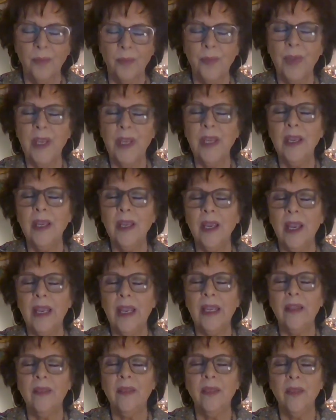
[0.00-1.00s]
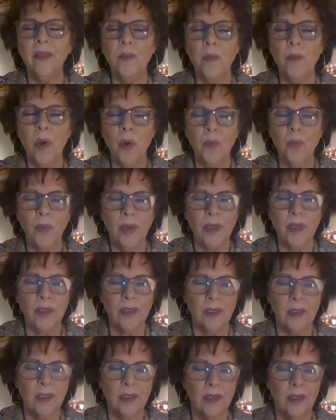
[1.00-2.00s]
Be in the
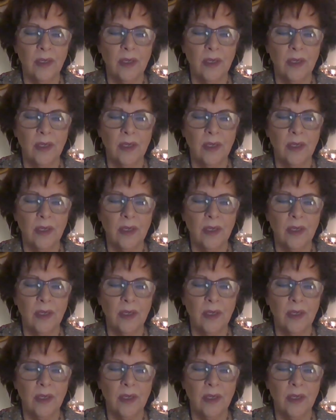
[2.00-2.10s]
moment.